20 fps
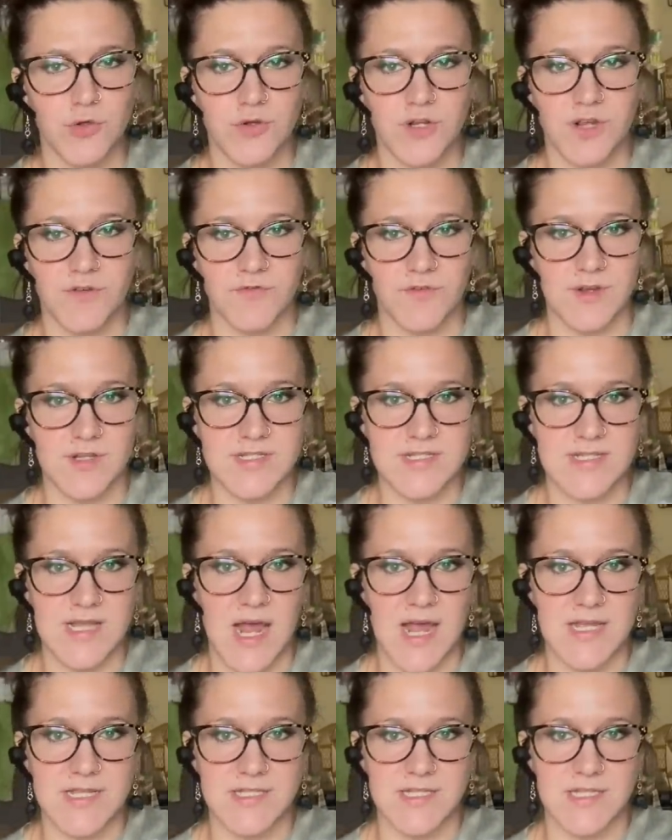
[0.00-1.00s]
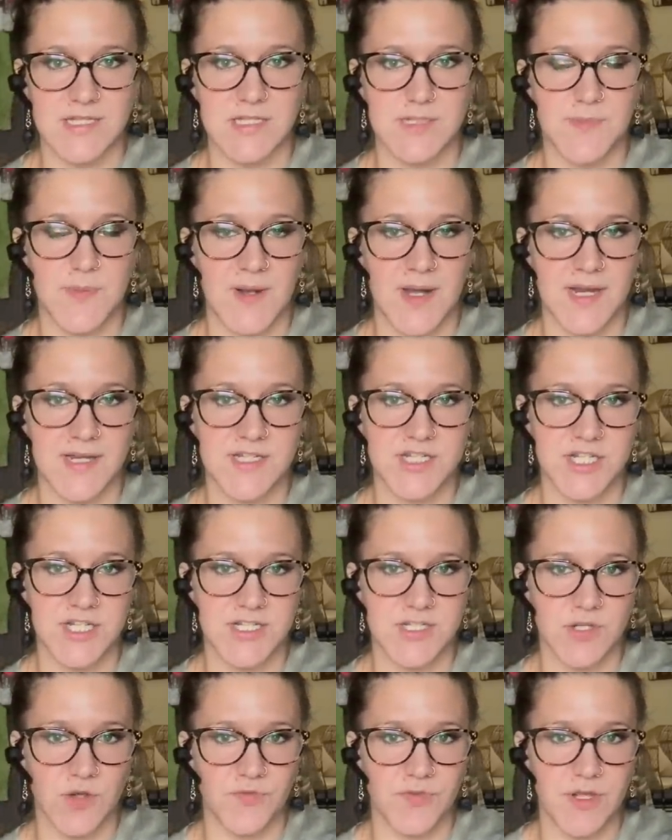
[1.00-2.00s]
different sizes, but I
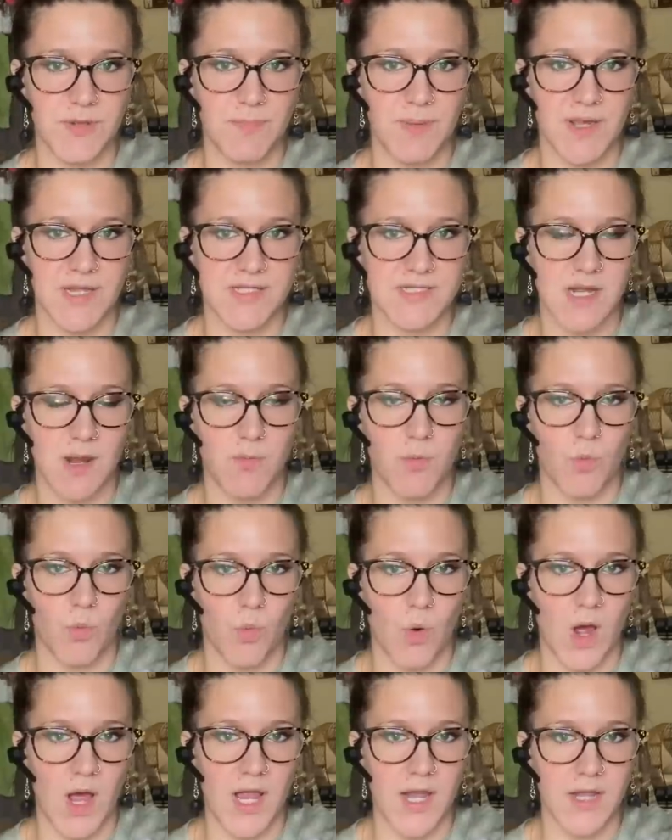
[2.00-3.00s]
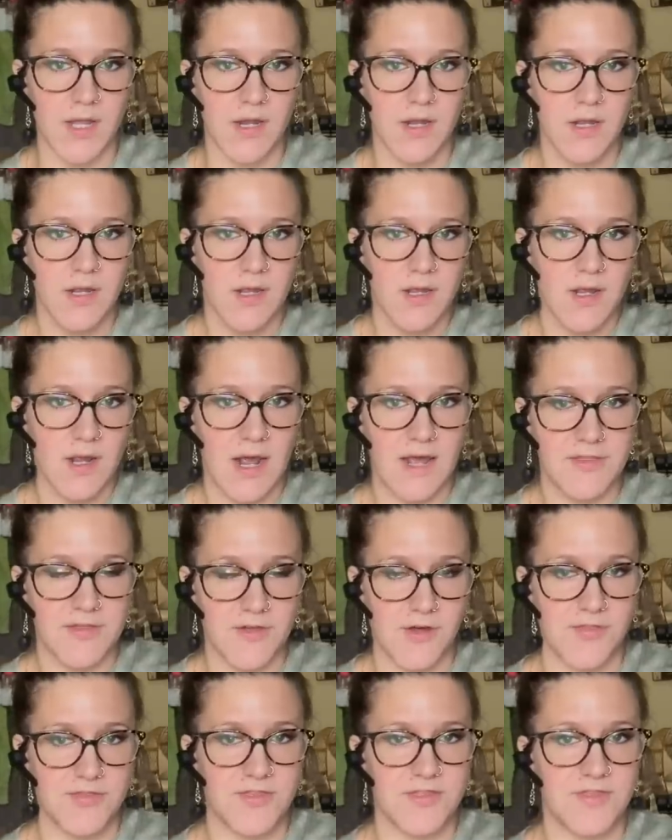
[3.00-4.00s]
just only picked up one. I
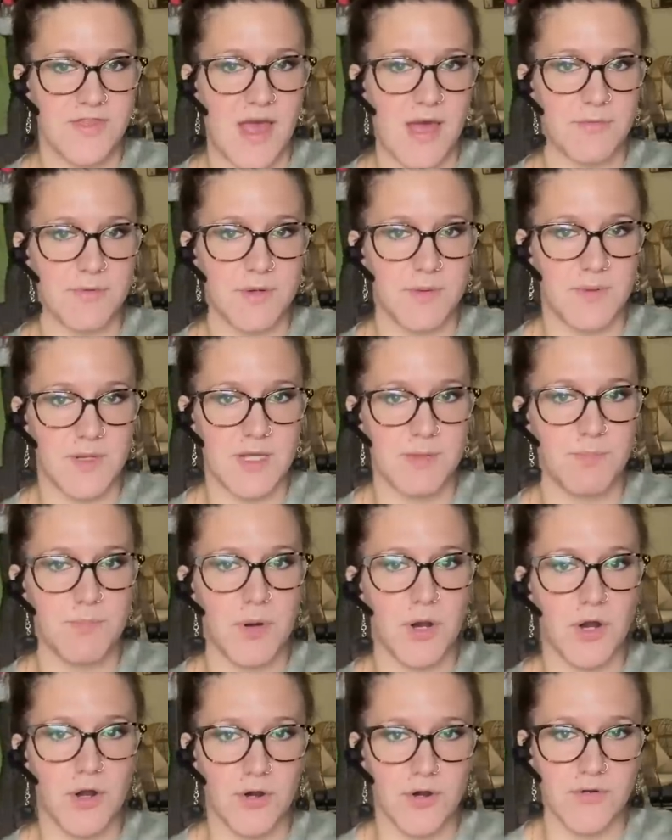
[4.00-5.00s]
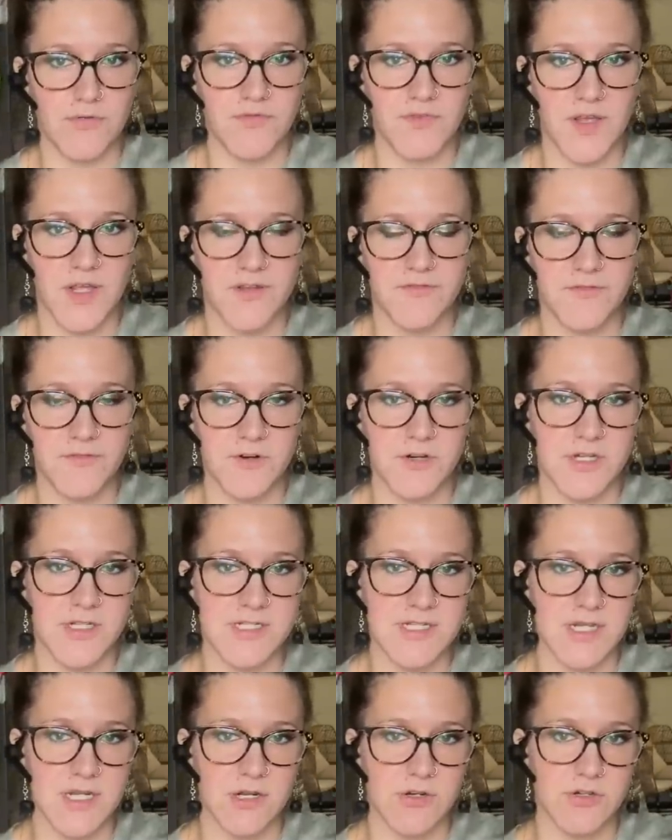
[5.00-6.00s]
thought that that would be perfect for a
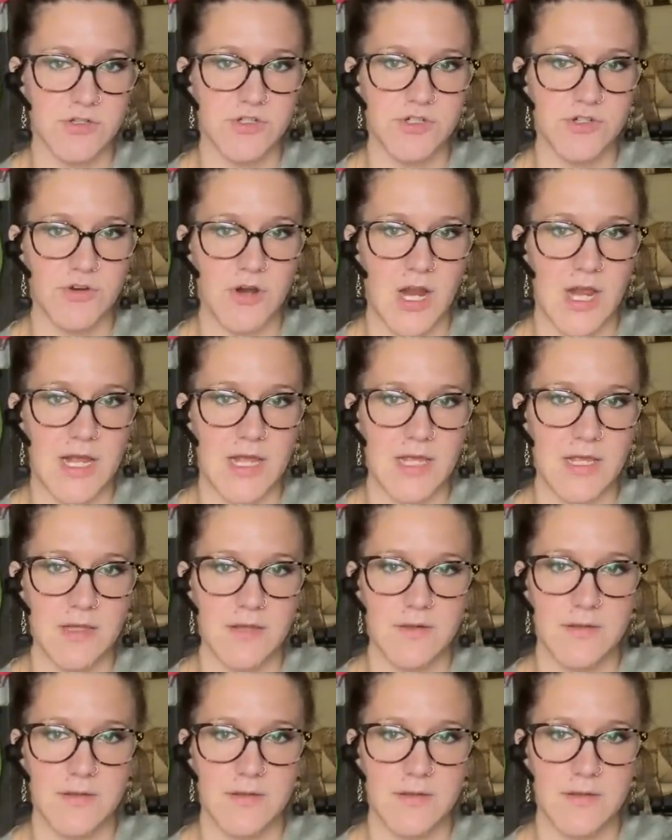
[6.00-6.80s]
tiered tray.